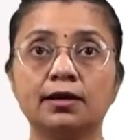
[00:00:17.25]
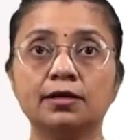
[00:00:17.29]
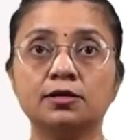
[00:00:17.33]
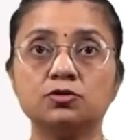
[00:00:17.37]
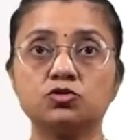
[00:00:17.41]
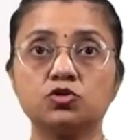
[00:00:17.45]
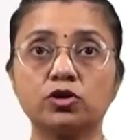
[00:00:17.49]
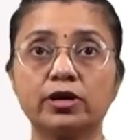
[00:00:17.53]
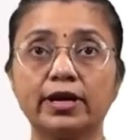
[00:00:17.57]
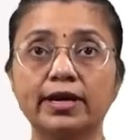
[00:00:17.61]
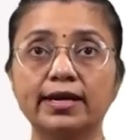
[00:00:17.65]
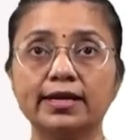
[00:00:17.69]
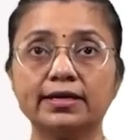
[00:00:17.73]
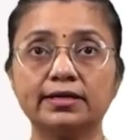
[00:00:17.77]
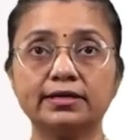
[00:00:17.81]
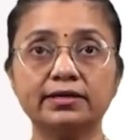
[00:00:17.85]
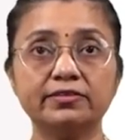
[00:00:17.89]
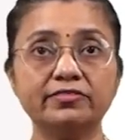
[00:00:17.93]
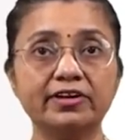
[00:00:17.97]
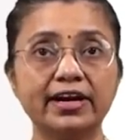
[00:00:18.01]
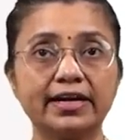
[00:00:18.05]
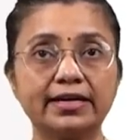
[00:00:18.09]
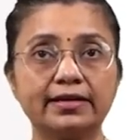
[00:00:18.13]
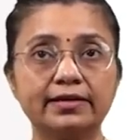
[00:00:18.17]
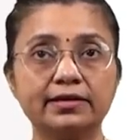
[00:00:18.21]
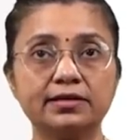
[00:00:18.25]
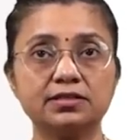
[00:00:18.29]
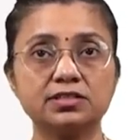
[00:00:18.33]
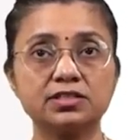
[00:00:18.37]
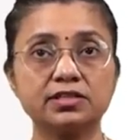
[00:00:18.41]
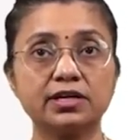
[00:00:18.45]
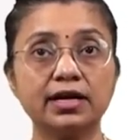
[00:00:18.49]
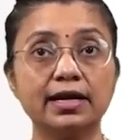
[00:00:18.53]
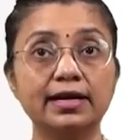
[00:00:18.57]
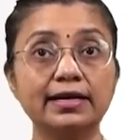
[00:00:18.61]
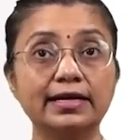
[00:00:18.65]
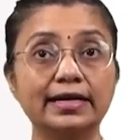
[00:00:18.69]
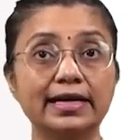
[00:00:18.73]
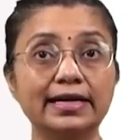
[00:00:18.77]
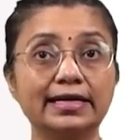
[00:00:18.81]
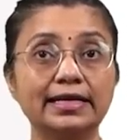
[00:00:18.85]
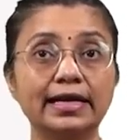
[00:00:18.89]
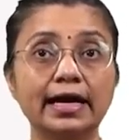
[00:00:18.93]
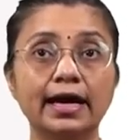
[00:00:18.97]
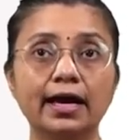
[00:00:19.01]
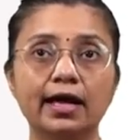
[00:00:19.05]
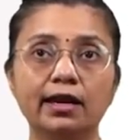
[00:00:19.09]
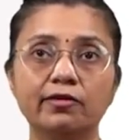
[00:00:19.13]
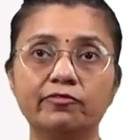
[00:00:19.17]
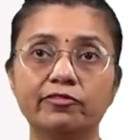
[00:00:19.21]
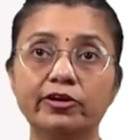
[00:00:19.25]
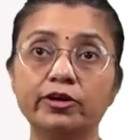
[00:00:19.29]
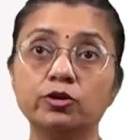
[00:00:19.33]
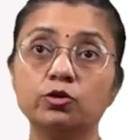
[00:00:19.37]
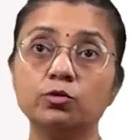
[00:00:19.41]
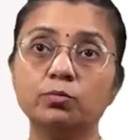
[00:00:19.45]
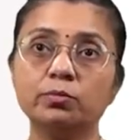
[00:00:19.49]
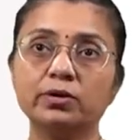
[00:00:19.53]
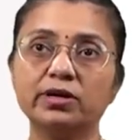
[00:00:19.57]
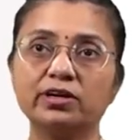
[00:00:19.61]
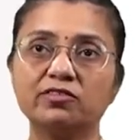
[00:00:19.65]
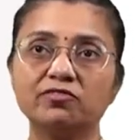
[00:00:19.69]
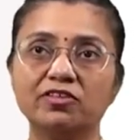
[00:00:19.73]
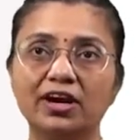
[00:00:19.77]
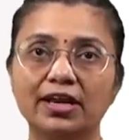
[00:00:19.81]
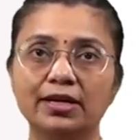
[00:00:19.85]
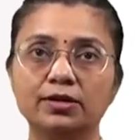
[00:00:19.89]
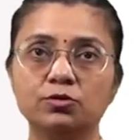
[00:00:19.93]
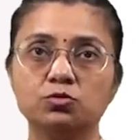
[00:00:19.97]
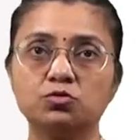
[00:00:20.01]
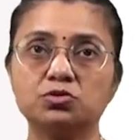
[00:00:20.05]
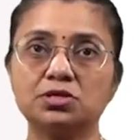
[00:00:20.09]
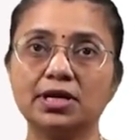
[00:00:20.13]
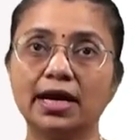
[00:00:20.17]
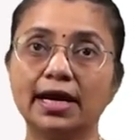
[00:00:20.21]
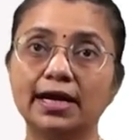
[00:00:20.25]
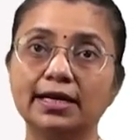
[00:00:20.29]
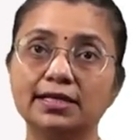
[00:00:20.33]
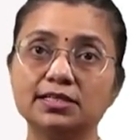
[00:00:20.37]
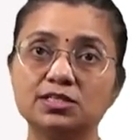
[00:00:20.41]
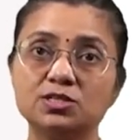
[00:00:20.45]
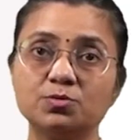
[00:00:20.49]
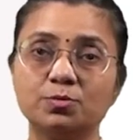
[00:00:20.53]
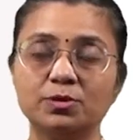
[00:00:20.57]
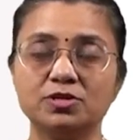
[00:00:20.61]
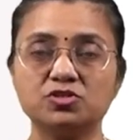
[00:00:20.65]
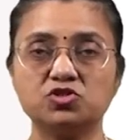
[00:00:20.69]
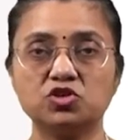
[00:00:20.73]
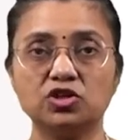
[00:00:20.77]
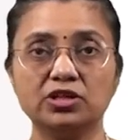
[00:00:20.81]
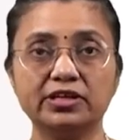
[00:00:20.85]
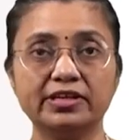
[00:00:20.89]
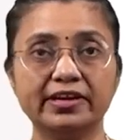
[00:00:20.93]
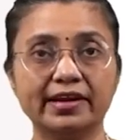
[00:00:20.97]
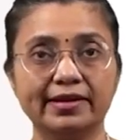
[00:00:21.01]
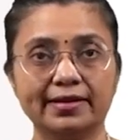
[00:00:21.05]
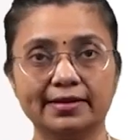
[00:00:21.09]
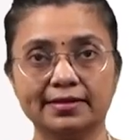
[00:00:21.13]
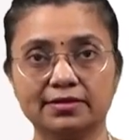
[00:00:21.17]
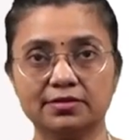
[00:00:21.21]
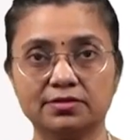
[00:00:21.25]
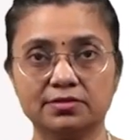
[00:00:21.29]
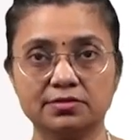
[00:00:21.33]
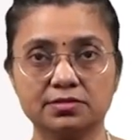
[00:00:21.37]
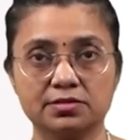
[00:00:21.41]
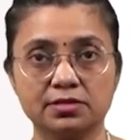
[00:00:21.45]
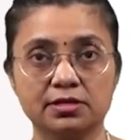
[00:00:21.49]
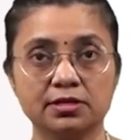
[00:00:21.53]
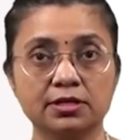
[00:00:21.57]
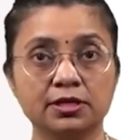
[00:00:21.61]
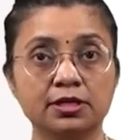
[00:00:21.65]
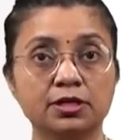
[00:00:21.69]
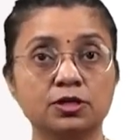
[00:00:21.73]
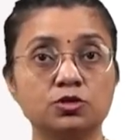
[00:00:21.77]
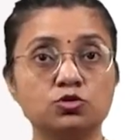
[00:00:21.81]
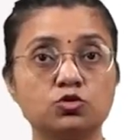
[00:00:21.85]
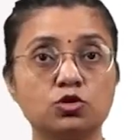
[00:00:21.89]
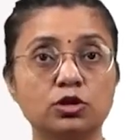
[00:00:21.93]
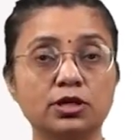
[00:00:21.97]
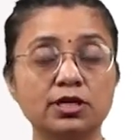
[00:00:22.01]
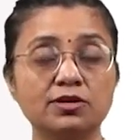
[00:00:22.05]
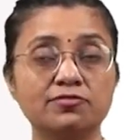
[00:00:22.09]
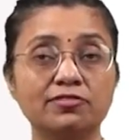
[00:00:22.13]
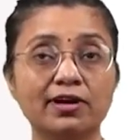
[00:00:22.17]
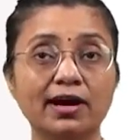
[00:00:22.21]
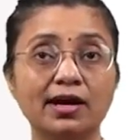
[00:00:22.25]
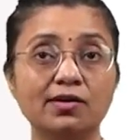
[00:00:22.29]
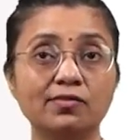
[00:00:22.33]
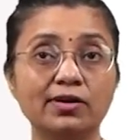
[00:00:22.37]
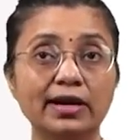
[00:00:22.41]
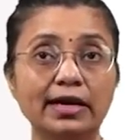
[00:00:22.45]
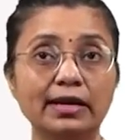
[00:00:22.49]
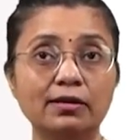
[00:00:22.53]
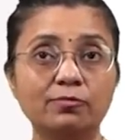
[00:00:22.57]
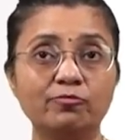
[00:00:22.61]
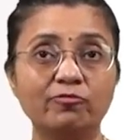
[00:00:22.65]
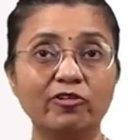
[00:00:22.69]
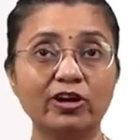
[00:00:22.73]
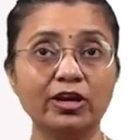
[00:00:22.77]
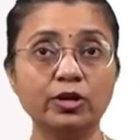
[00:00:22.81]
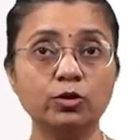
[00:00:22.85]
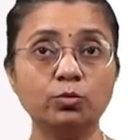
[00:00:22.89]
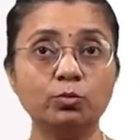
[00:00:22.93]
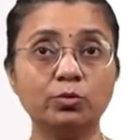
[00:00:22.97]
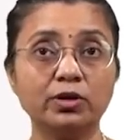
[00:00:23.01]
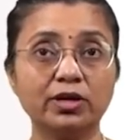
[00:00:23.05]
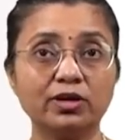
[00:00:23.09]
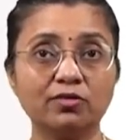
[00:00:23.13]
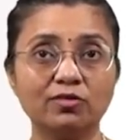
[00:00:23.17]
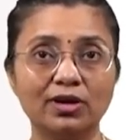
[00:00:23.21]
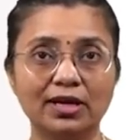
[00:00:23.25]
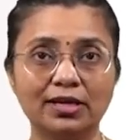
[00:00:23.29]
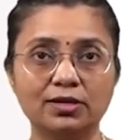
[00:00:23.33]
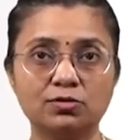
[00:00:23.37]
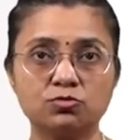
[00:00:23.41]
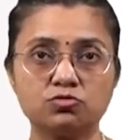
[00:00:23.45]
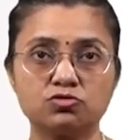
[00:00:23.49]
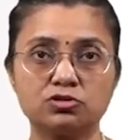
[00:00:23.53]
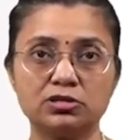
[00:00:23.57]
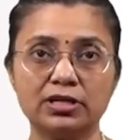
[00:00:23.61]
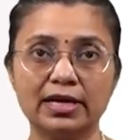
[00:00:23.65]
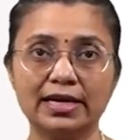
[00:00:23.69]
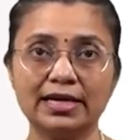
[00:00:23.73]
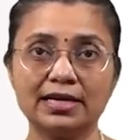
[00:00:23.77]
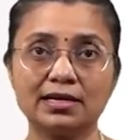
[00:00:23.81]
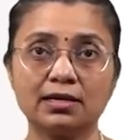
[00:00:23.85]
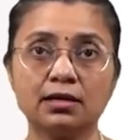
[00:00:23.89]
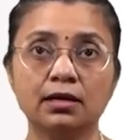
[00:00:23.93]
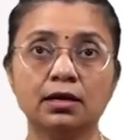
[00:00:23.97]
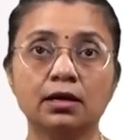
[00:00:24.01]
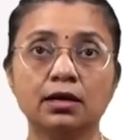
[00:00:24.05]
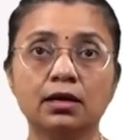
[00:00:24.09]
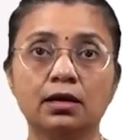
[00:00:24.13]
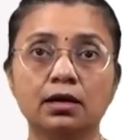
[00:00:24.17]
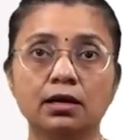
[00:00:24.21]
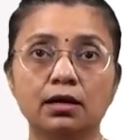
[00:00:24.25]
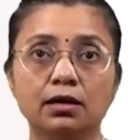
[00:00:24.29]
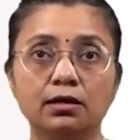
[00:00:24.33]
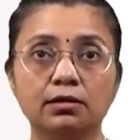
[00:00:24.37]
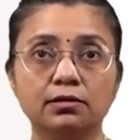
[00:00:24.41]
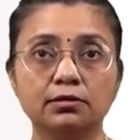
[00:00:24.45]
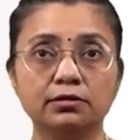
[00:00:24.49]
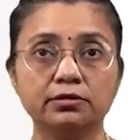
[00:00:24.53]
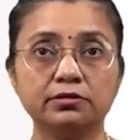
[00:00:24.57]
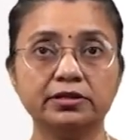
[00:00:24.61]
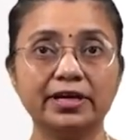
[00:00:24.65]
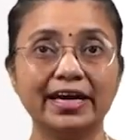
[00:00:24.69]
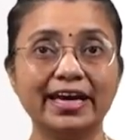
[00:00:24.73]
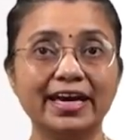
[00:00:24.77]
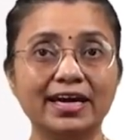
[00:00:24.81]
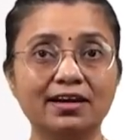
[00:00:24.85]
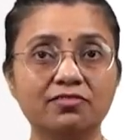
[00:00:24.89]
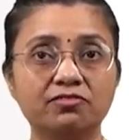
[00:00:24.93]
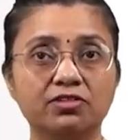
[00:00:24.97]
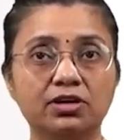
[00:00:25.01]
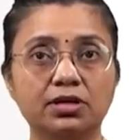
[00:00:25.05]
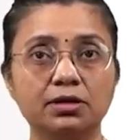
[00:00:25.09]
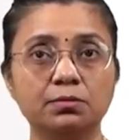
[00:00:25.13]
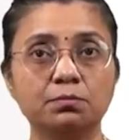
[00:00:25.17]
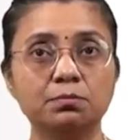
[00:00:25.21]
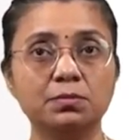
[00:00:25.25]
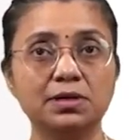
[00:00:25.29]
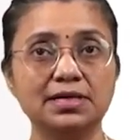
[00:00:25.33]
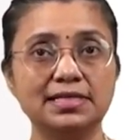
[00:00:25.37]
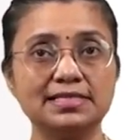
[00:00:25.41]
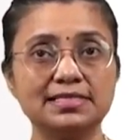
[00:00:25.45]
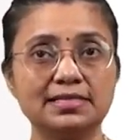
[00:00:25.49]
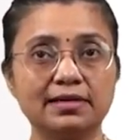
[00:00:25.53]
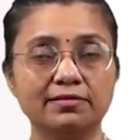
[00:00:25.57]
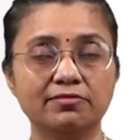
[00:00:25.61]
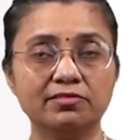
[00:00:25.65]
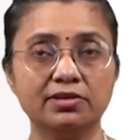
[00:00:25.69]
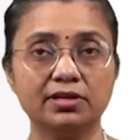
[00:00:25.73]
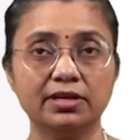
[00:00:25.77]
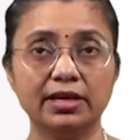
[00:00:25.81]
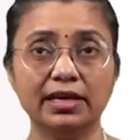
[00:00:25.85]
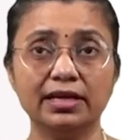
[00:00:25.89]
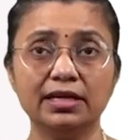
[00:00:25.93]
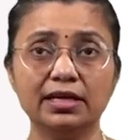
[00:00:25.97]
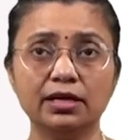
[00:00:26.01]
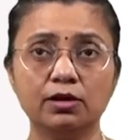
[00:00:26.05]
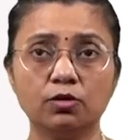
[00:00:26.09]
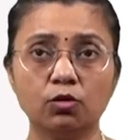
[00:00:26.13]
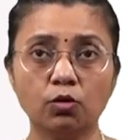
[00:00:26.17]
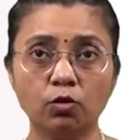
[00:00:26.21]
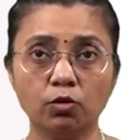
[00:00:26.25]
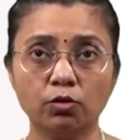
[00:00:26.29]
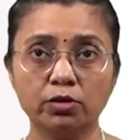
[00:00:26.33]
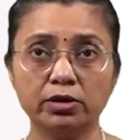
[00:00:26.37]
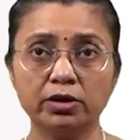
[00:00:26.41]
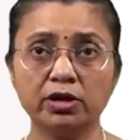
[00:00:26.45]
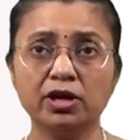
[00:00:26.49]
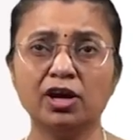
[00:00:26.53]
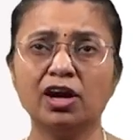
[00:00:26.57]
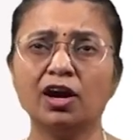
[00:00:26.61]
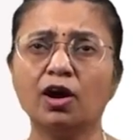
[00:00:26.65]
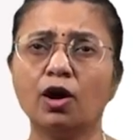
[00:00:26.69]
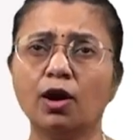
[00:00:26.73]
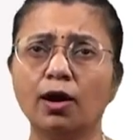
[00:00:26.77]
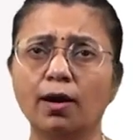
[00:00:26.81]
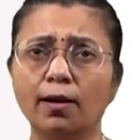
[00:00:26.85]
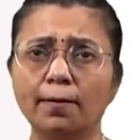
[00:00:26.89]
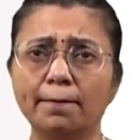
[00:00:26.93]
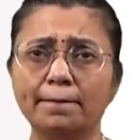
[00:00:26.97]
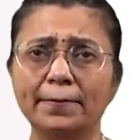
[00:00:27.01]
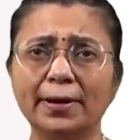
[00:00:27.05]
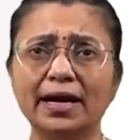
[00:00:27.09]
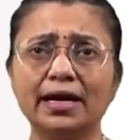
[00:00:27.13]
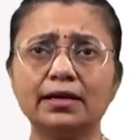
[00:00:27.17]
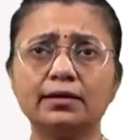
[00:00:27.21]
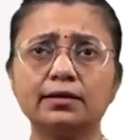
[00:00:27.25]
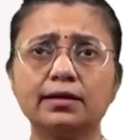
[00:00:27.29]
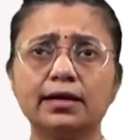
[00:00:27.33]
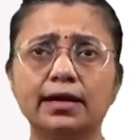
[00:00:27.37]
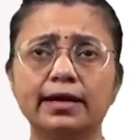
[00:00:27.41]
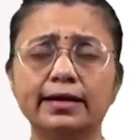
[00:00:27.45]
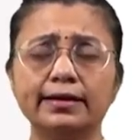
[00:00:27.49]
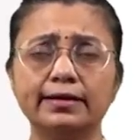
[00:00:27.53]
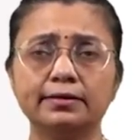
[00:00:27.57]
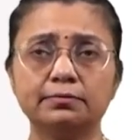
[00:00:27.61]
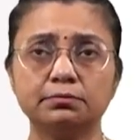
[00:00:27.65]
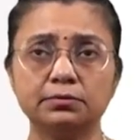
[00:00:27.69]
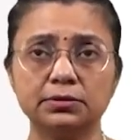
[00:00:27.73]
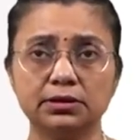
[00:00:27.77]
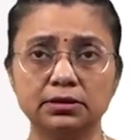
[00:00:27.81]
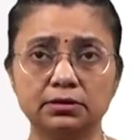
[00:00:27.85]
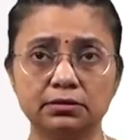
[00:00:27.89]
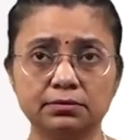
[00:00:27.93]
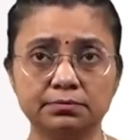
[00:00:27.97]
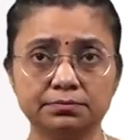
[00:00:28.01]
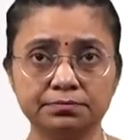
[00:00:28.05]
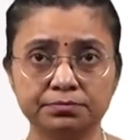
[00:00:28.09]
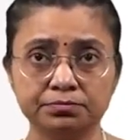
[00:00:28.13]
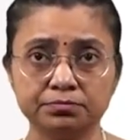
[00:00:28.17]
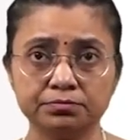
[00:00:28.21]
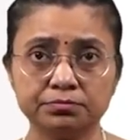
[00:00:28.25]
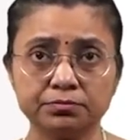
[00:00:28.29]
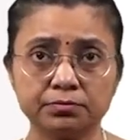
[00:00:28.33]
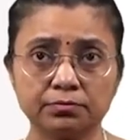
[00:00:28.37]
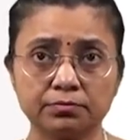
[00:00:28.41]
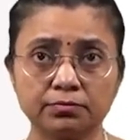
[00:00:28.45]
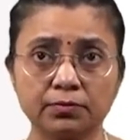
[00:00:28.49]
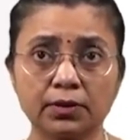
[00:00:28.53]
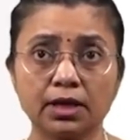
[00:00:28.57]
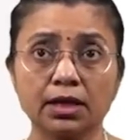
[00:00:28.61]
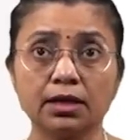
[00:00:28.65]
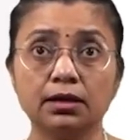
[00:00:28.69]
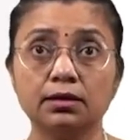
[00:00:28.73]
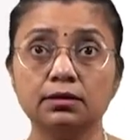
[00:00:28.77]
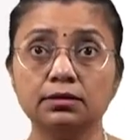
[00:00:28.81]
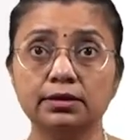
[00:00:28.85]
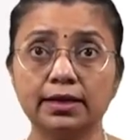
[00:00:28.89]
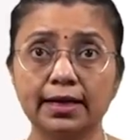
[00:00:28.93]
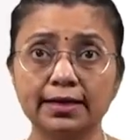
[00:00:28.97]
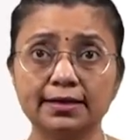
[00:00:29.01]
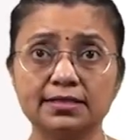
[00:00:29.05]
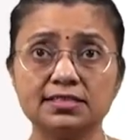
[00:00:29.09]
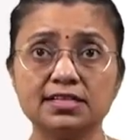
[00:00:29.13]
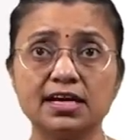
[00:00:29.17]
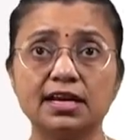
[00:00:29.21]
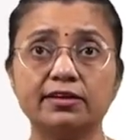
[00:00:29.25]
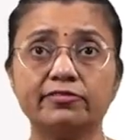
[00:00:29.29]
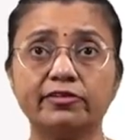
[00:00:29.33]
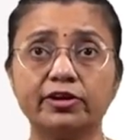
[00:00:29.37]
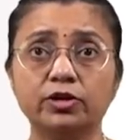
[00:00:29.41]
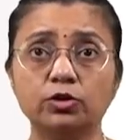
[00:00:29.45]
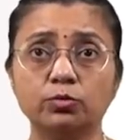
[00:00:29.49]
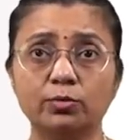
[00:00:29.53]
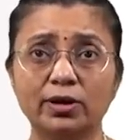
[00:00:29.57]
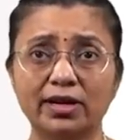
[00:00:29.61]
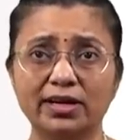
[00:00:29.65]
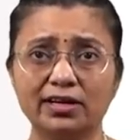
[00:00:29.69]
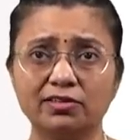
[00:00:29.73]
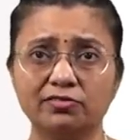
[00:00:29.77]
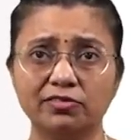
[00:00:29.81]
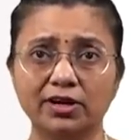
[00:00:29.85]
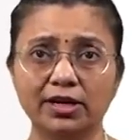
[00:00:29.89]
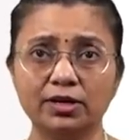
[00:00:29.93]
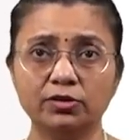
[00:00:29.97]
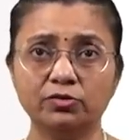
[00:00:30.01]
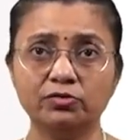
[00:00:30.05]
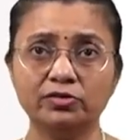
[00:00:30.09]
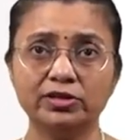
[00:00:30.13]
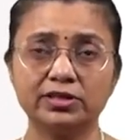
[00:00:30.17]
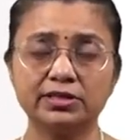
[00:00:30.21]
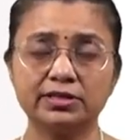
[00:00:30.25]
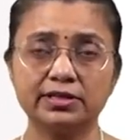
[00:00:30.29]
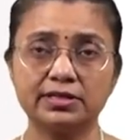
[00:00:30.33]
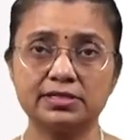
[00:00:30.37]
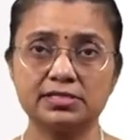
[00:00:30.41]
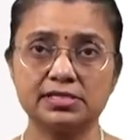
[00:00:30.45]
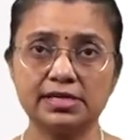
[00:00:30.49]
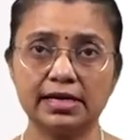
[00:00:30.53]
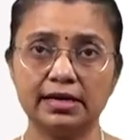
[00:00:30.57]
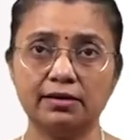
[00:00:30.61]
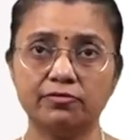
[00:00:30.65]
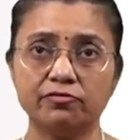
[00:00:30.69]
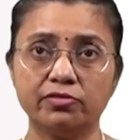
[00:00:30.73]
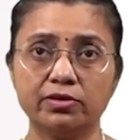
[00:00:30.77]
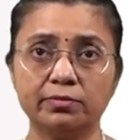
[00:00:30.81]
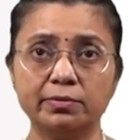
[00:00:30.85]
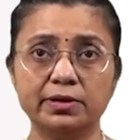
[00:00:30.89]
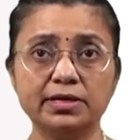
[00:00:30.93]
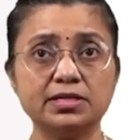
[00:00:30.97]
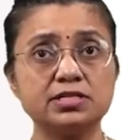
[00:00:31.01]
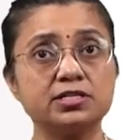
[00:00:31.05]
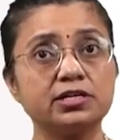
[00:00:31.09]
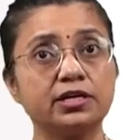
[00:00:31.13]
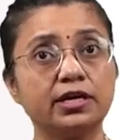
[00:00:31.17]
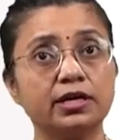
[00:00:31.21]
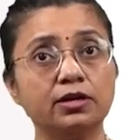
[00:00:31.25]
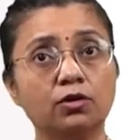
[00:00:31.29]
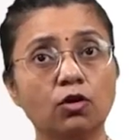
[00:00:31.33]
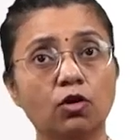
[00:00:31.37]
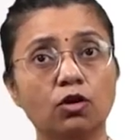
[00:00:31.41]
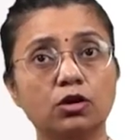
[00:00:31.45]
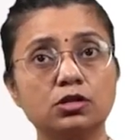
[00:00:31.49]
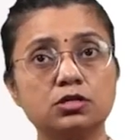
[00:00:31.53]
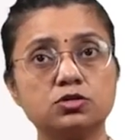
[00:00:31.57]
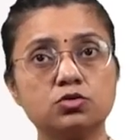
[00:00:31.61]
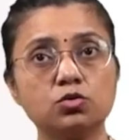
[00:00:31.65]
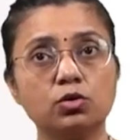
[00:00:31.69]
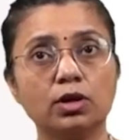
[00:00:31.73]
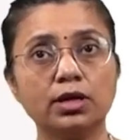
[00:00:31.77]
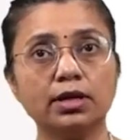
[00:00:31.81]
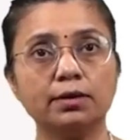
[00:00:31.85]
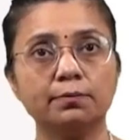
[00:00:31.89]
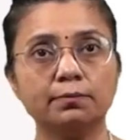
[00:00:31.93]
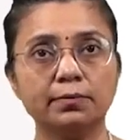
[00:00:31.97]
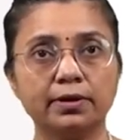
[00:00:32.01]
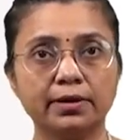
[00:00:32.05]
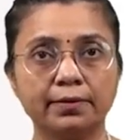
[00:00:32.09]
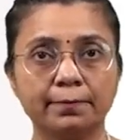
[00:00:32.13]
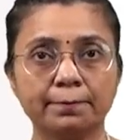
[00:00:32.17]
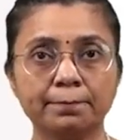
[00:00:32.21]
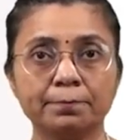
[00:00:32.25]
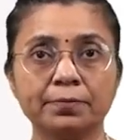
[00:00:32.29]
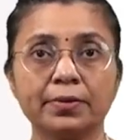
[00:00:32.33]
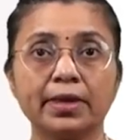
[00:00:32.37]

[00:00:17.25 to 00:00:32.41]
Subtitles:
So character vectors contain alphanumeric values and special characters. So if I have alphanumeric values like A1, B7, any code or PAN card number, that is alphanumeric value where there is alphabet and also a number.